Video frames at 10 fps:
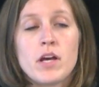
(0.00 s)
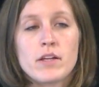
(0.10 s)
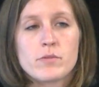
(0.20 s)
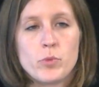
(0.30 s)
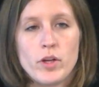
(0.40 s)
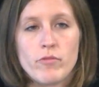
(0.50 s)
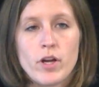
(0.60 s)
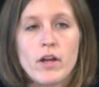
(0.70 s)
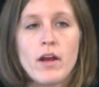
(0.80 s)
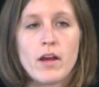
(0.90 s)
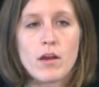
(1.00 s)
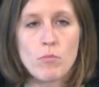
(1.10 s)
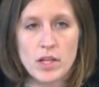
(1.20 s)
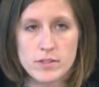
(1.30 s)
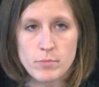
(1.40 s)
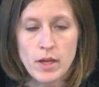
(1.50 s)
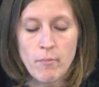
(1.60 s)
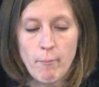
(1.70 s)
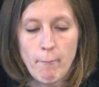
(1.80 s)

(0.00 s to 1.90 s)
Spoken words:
ex-boyfriend at commencement.